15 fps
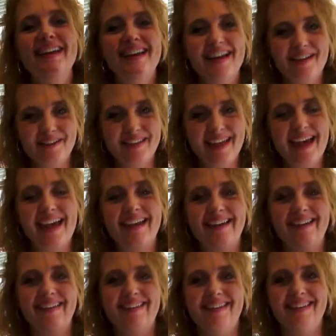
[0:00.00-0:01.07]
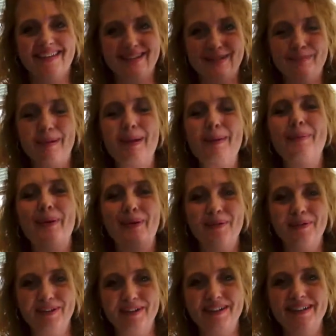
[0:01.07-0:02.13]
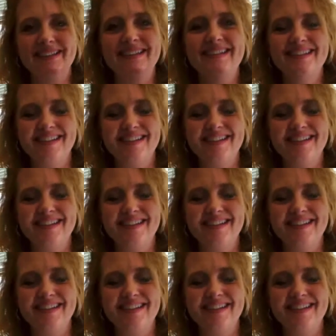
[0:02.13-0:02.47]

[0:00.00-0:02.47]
now that is this, bipolar.